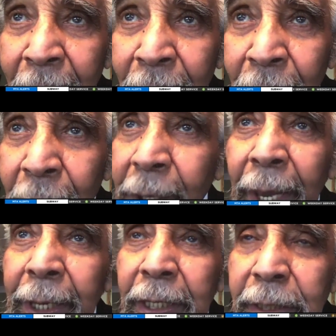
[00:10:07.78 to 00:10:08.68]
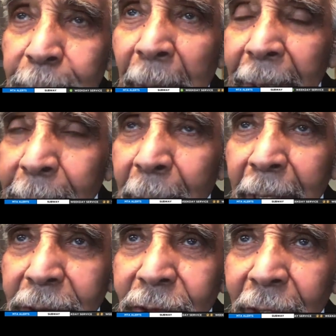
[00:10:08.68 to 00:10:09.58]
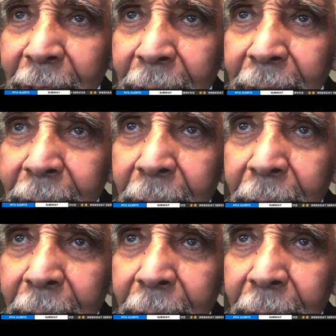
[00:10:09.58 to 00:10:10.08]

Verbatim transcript: You can't expect much that a